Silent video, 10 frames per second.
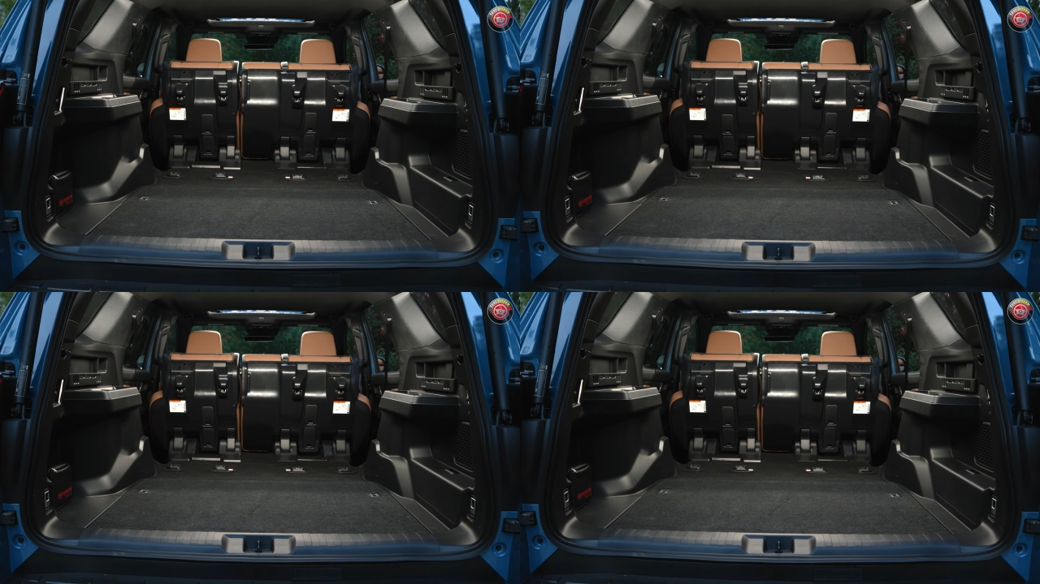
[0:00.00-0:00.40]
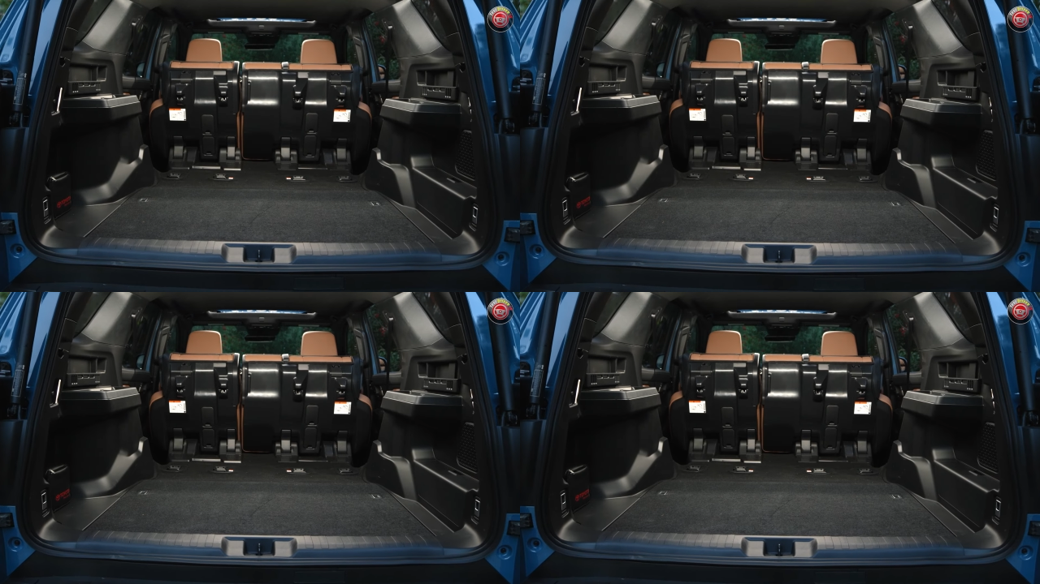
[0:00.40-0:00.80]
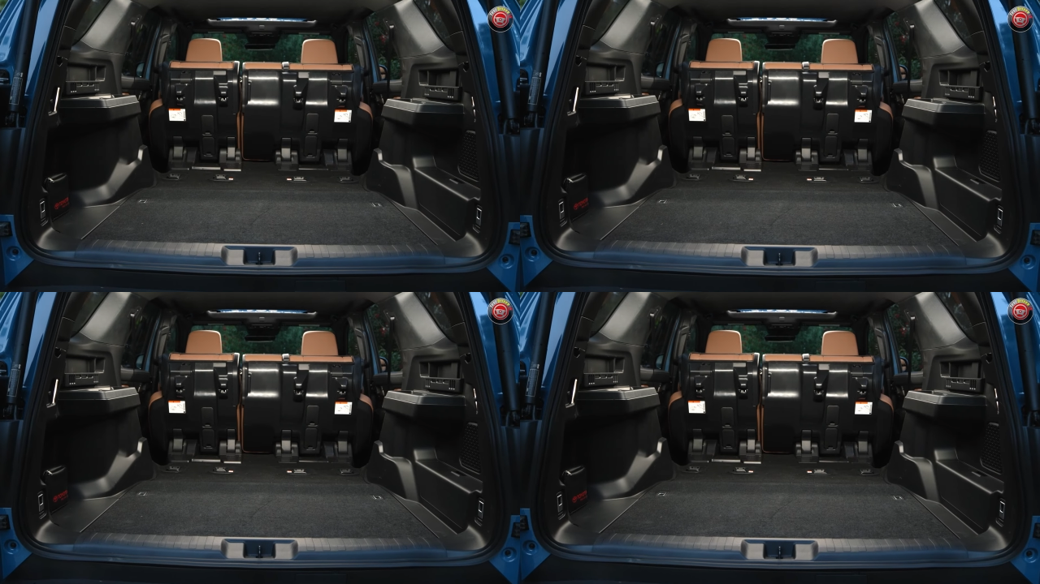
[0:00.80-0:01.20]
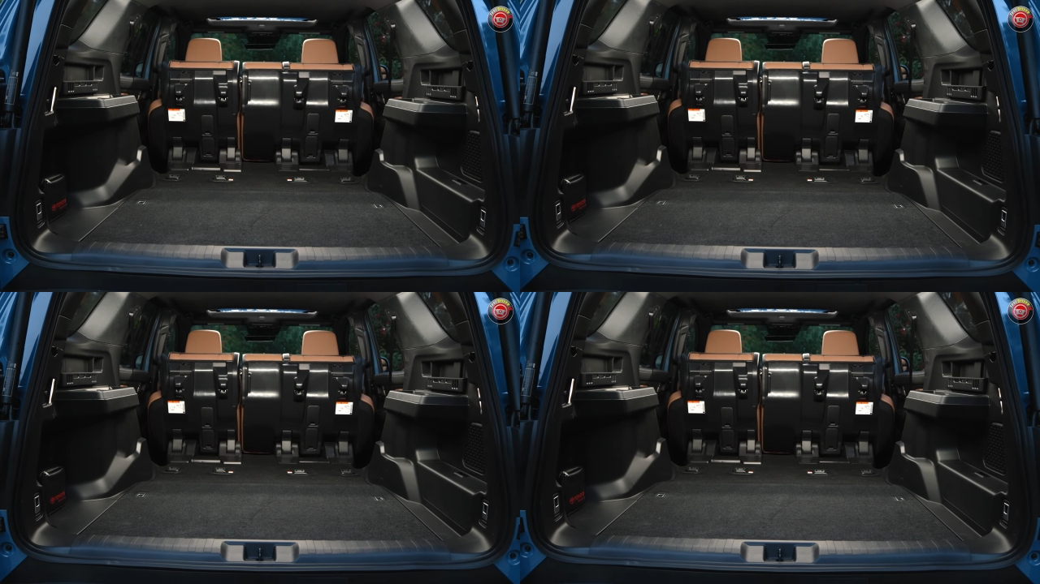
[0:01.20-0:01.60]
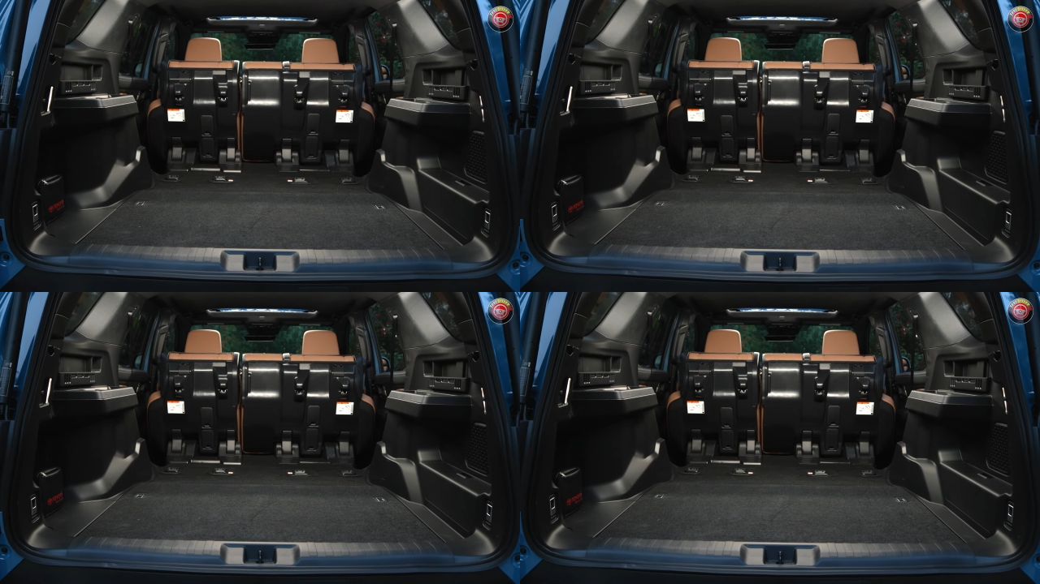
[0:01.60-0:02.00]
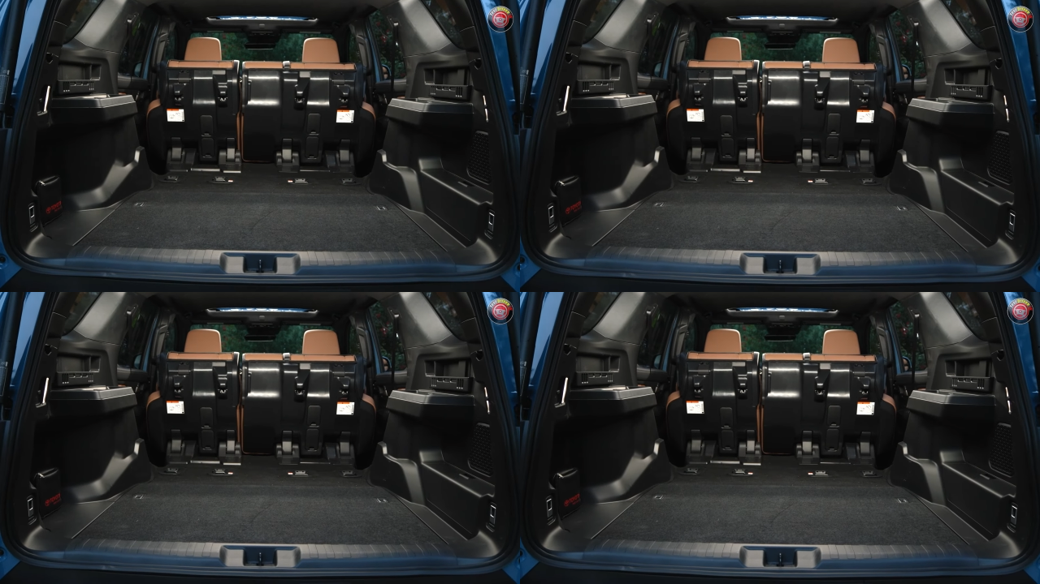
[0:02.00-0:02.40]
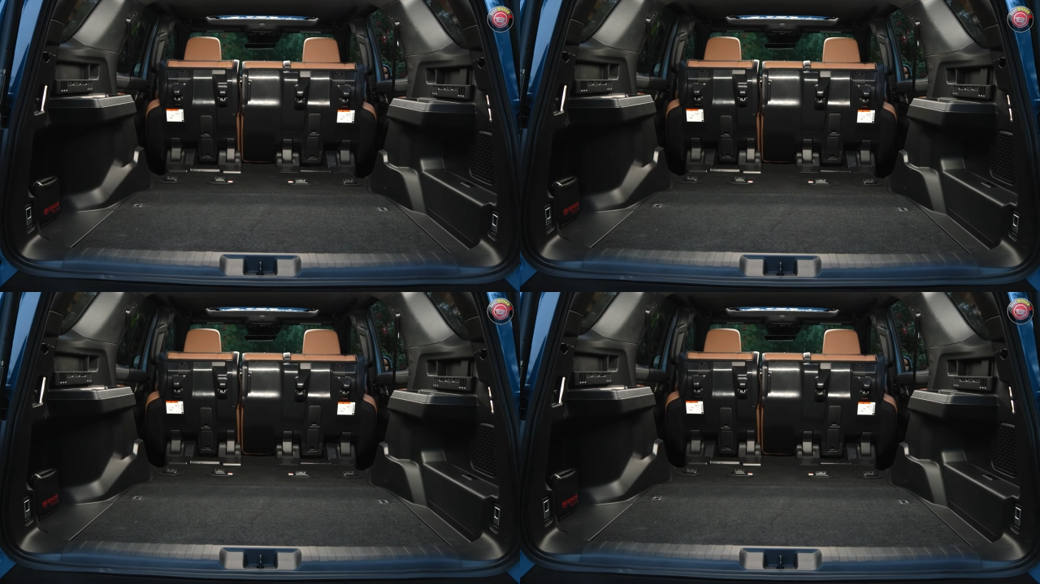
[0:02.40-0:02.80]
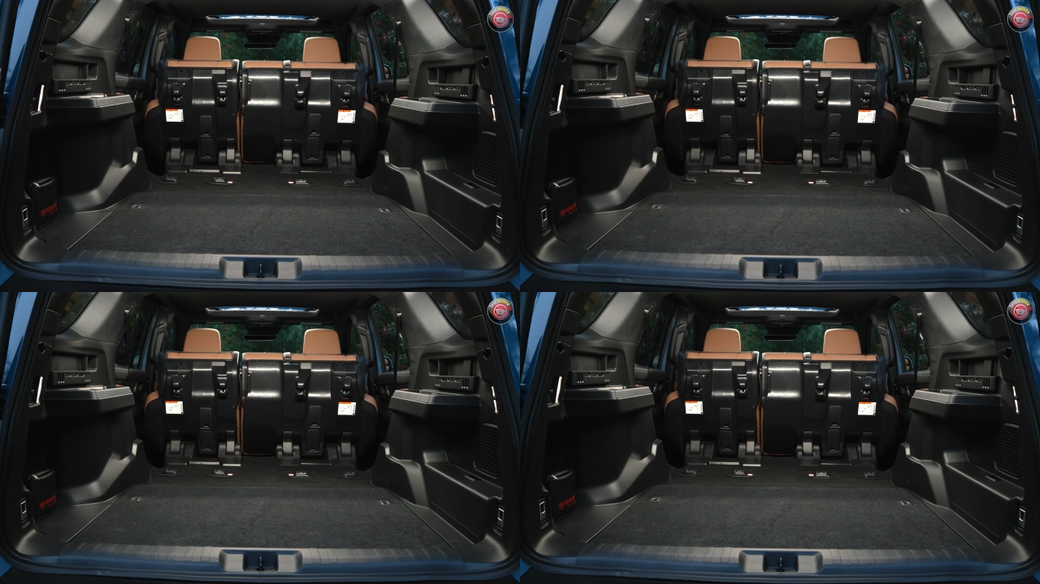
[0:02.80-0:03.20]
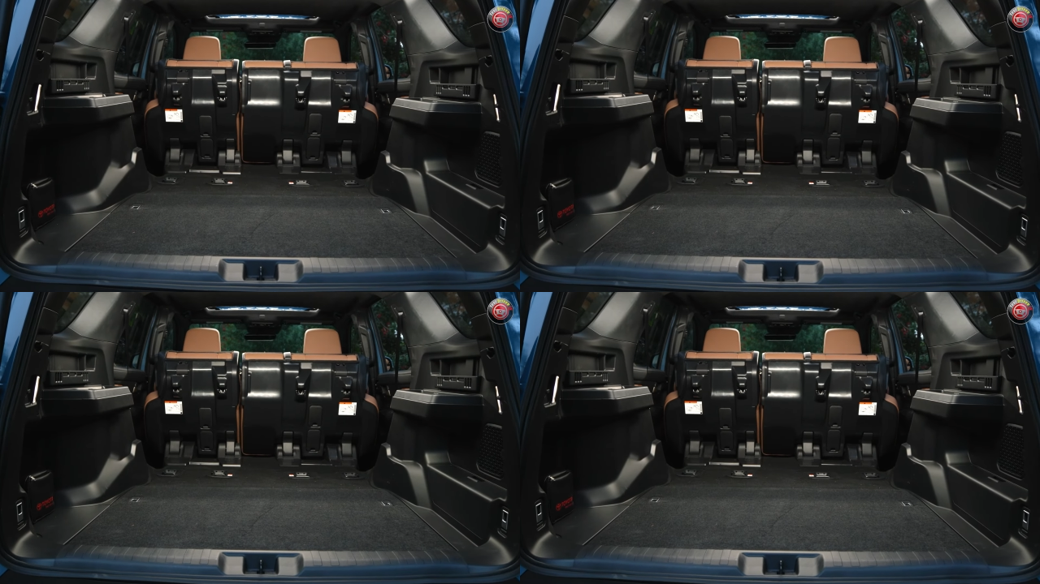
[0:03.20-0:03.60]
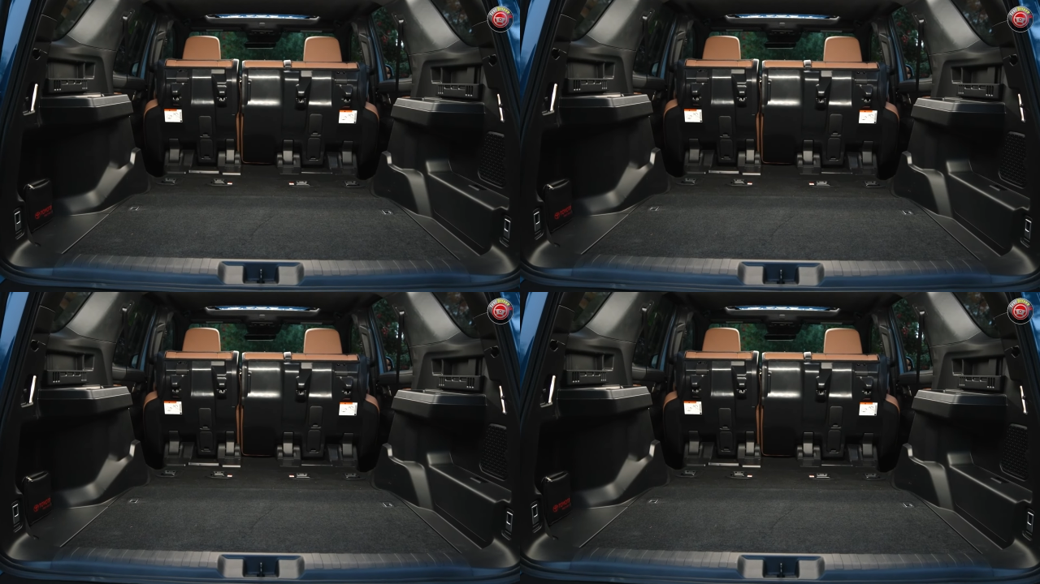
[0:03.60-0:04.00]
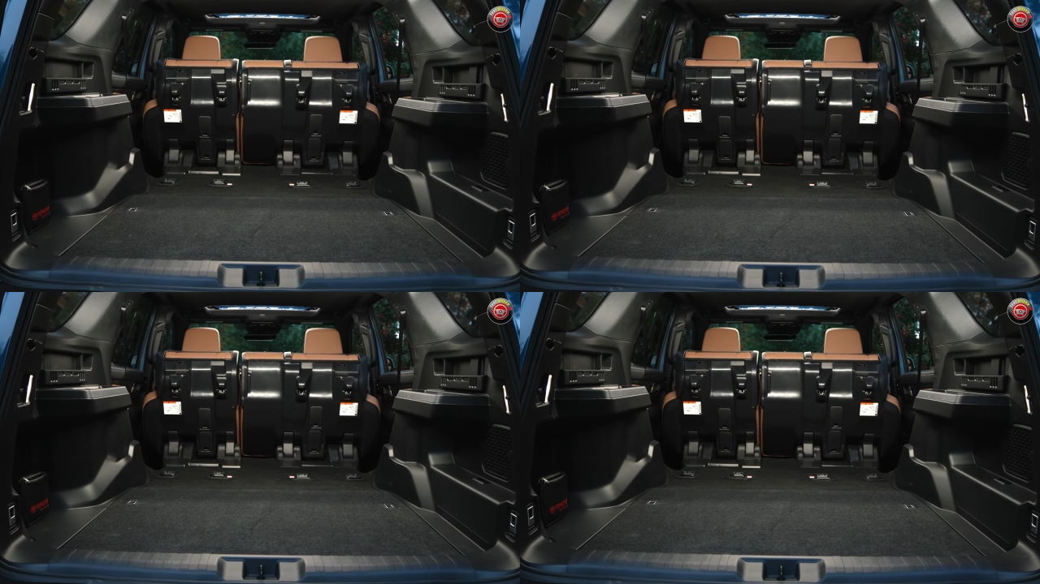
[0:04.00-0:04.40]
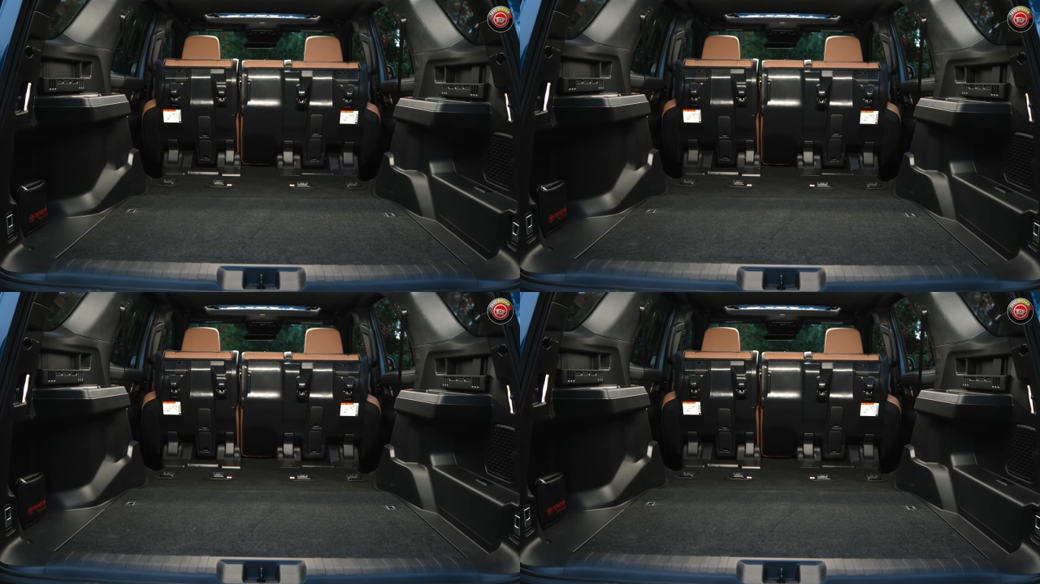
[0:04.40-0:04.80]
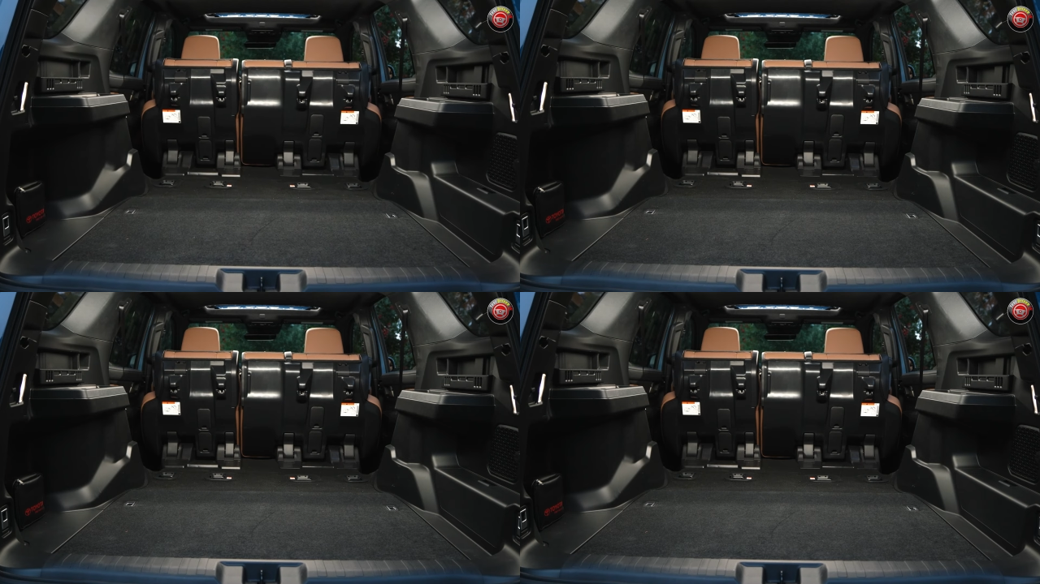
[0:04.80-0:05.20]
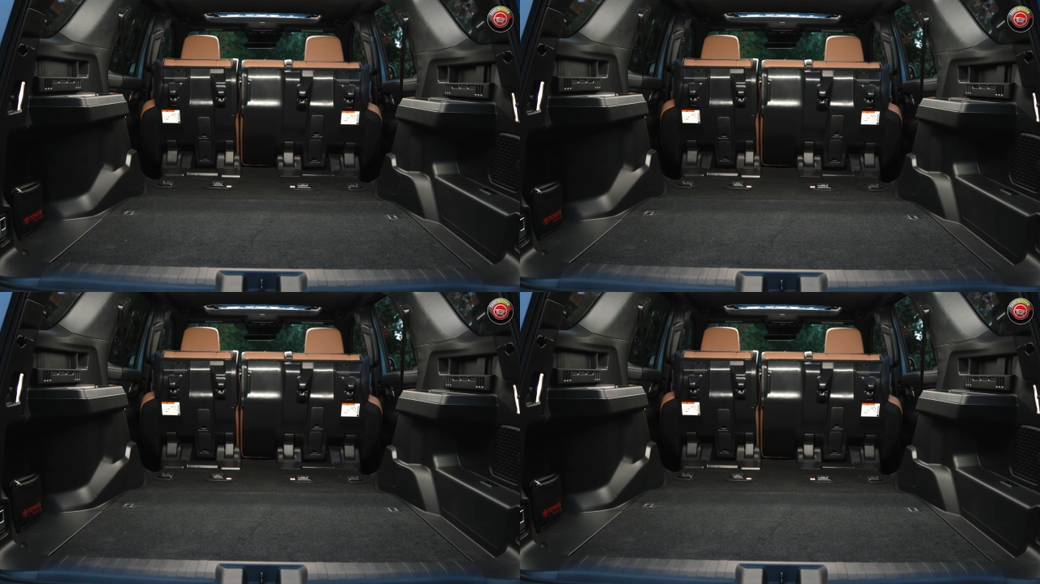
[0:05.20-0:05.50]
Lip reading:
Nobody's mouth can be seen.